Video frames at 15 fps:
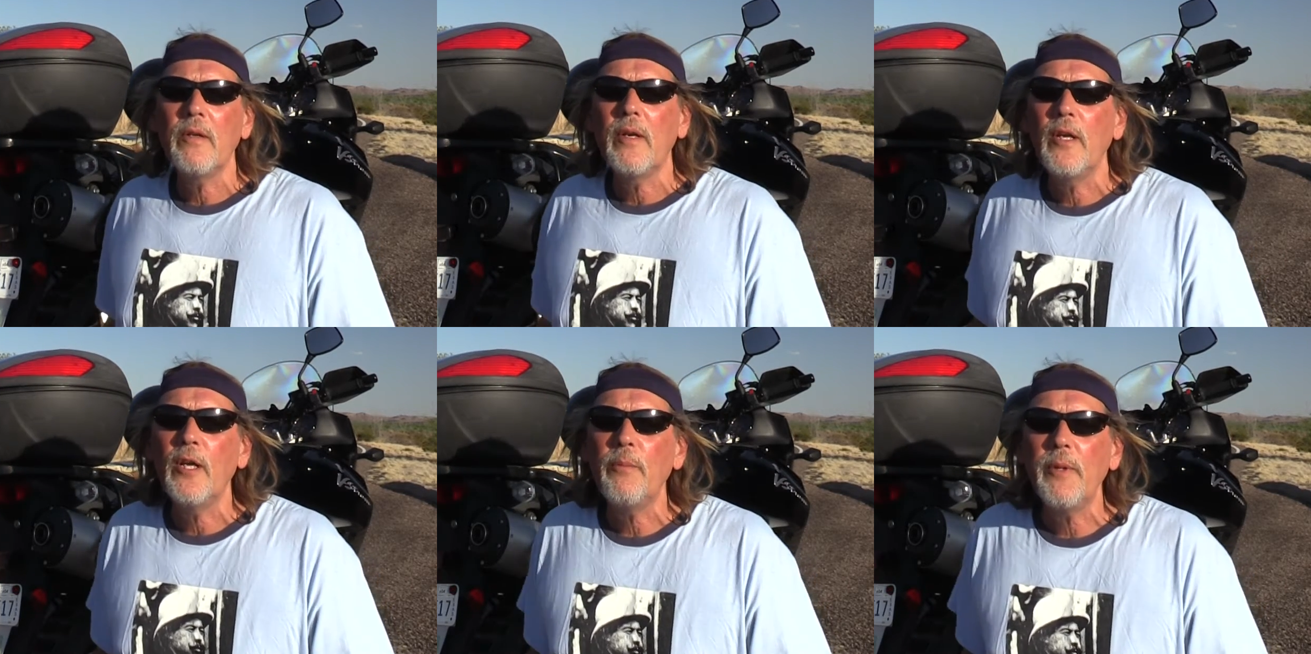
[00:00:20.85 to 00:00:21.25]

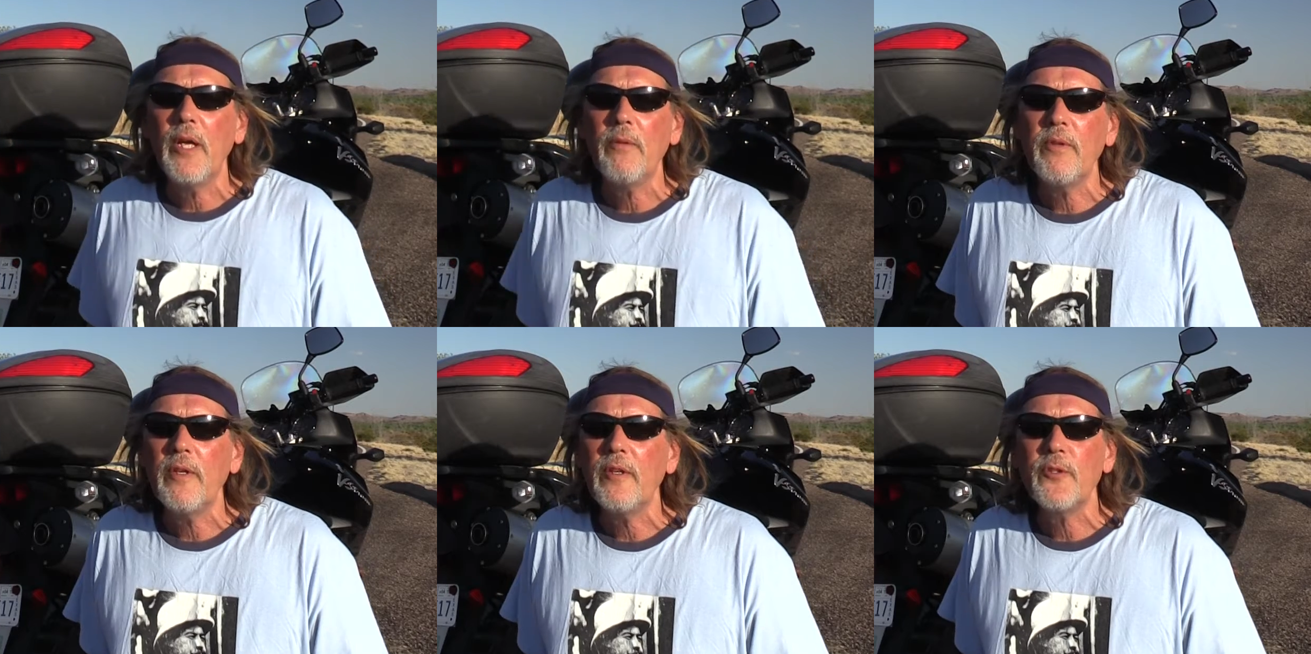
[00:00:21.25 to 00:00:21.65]
to help me
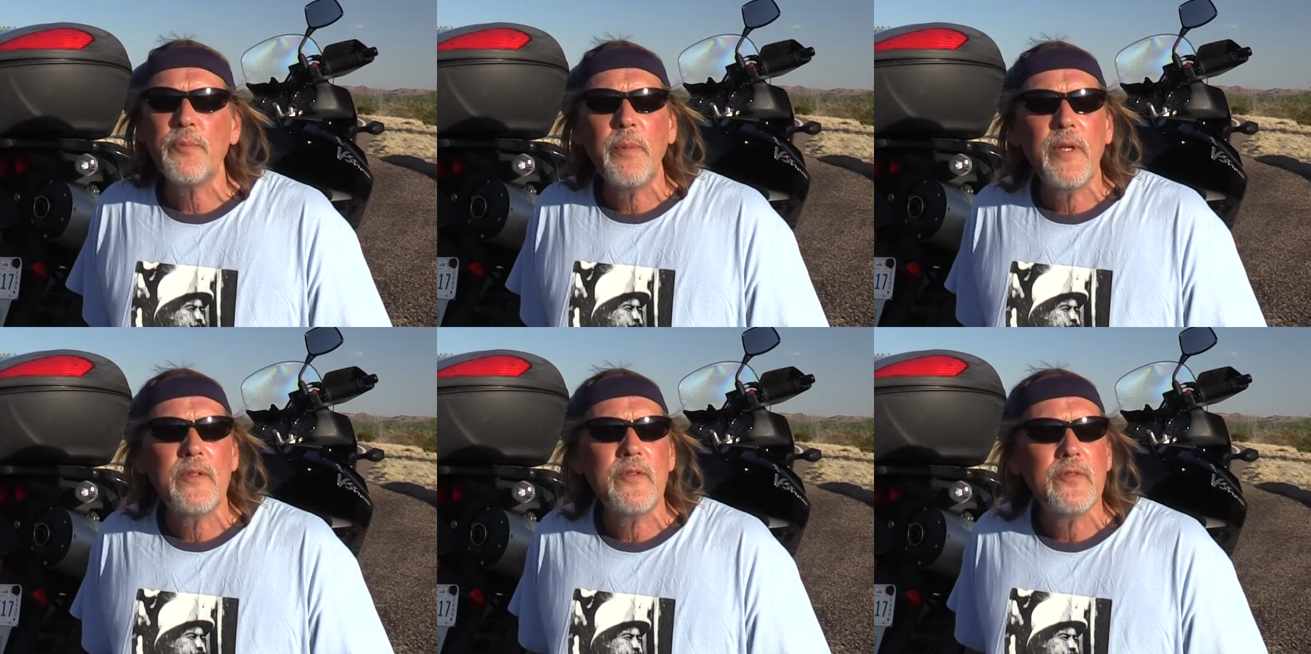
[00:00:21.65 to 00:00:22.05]
out with the
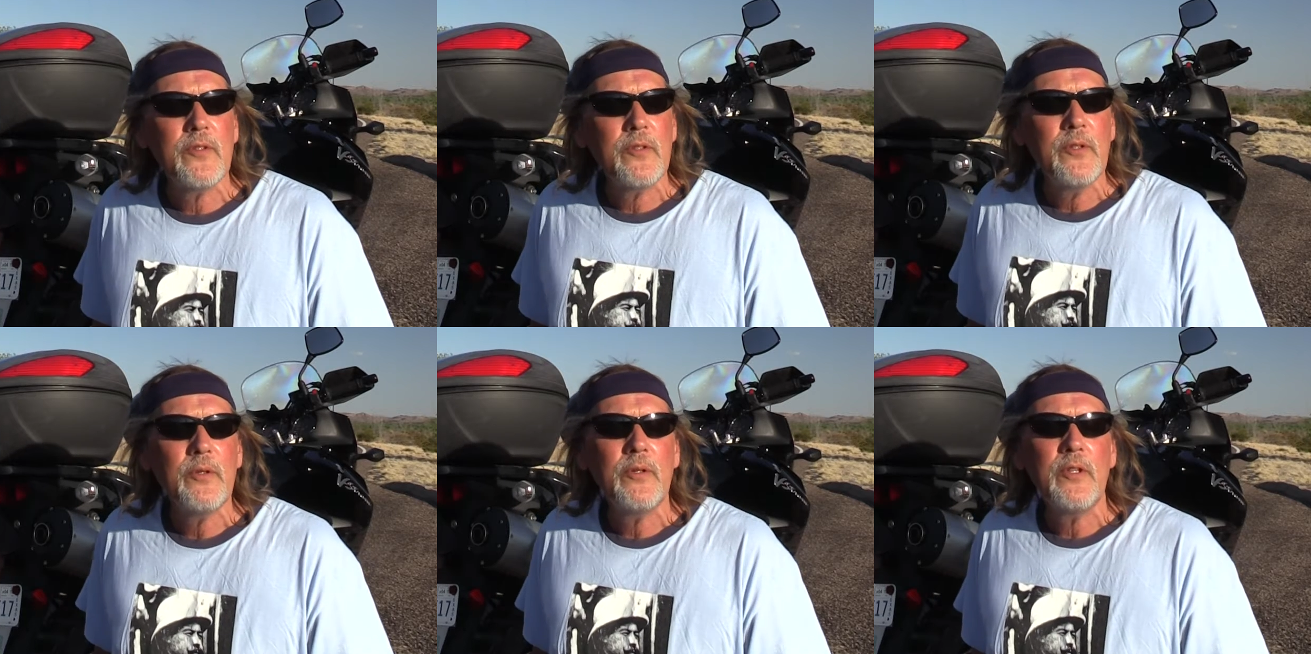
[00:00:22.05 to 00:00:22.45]
expenses
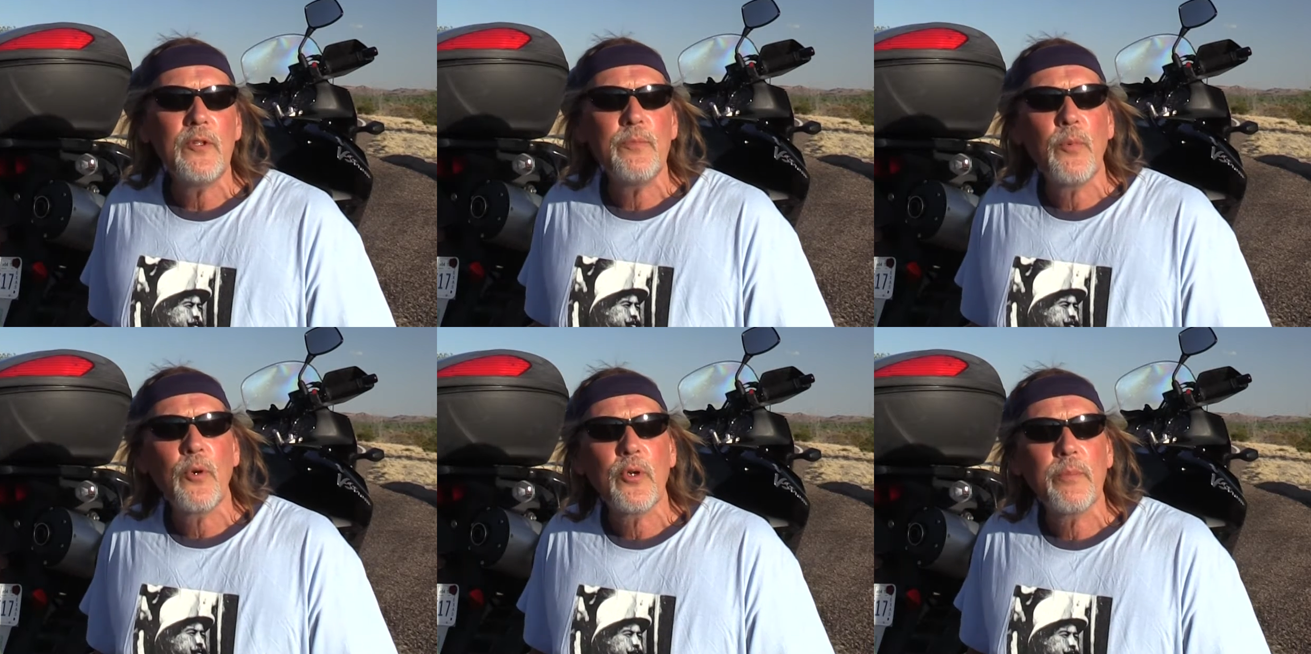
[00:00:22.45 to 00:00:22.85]
of doing
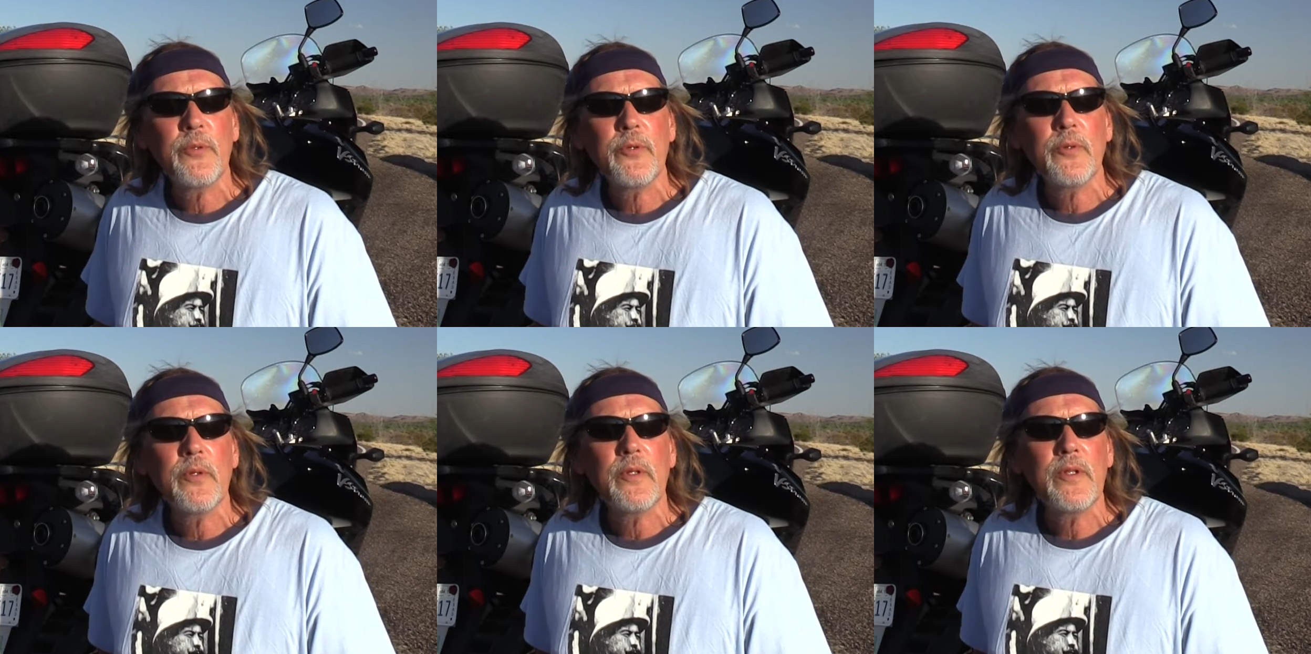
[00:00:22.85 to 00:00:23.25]
these border
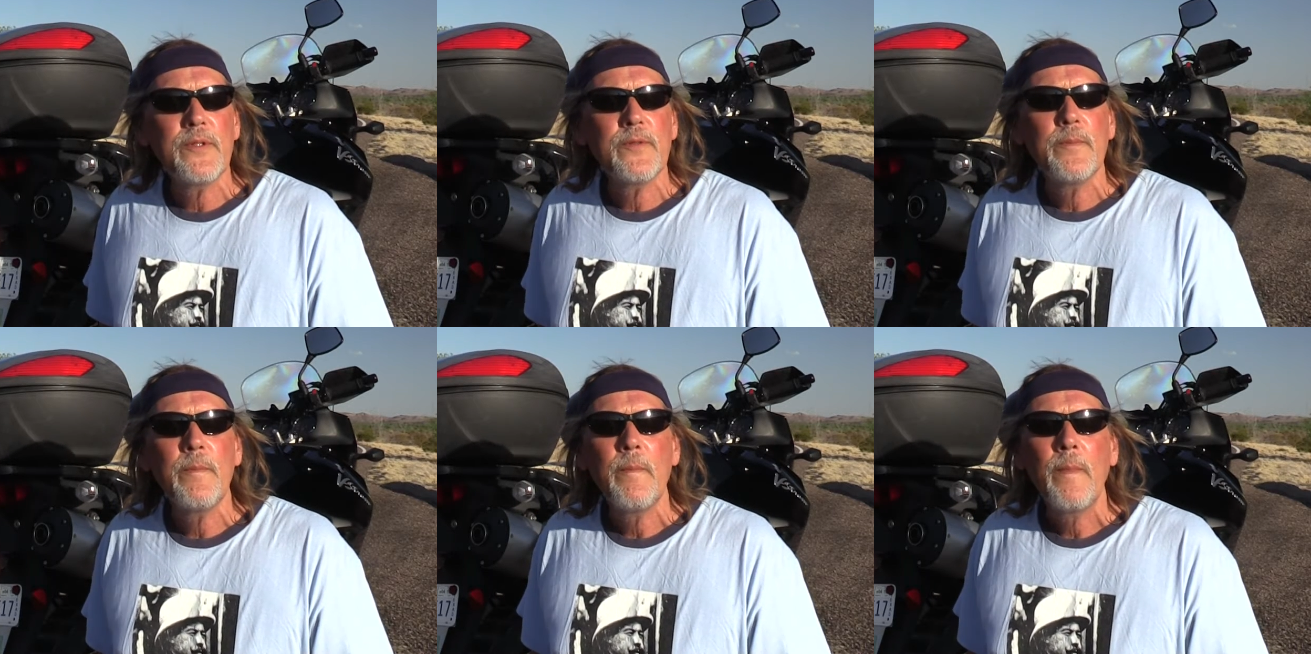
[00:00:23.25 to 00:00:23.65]
patrols.